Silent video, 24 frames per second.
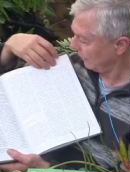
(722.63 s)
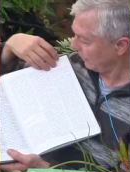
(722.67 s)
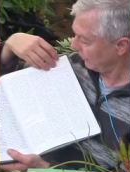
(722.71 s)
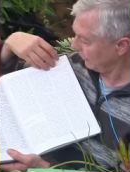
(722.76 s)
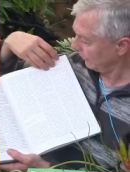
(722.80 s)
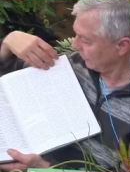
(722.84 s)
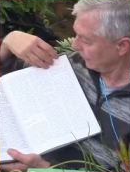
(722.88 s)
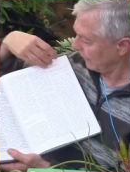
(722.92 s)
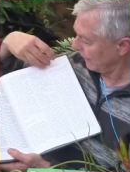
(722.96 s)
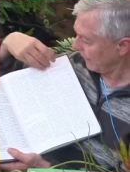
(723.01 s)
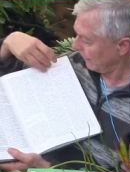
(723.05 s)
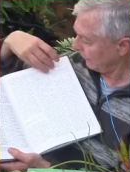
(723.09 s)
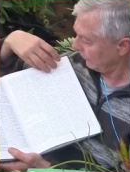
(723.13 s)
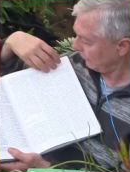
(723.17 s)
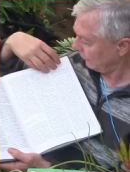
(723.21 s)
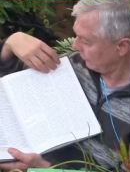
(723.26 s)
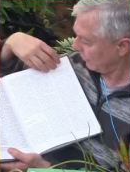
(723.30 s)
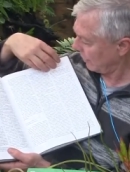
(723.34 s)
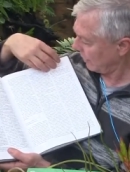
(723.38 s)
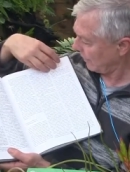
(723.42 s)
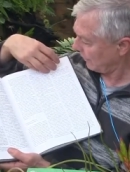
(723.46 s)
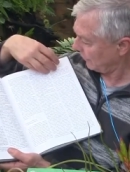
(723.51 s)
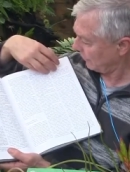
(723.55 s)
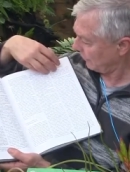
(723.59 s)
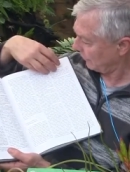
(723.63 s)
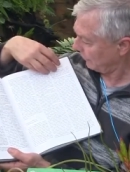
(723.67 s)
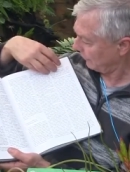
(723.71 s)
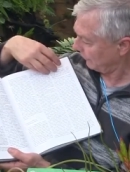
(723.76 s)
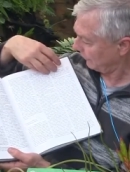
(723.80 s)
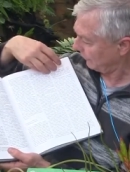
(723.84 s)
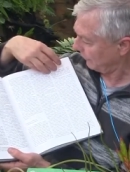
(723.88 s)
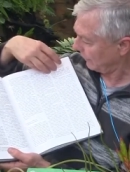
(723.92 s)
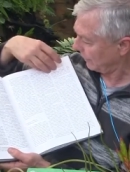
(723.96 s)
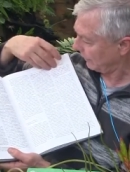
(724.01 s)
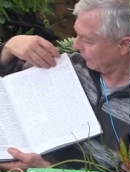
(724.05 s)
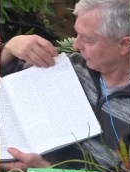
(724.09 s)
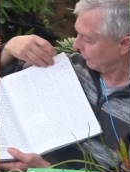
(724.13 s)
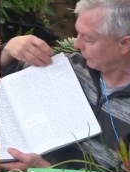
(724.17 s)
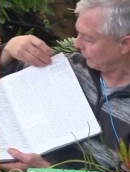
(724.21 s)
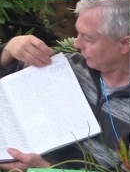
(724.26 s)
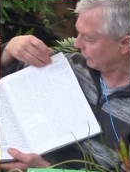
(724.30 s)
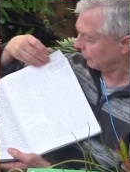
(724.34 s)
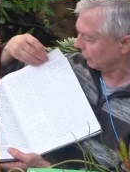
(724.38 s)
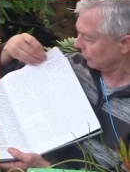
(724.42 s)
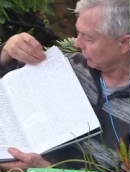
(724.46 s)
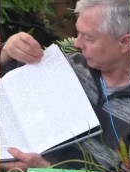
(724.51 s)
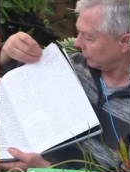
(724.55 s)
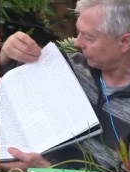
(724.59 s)
then the last chapter in this
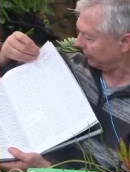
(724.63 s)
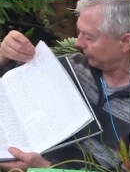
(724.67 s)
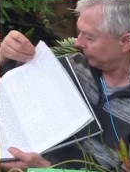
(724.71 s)
book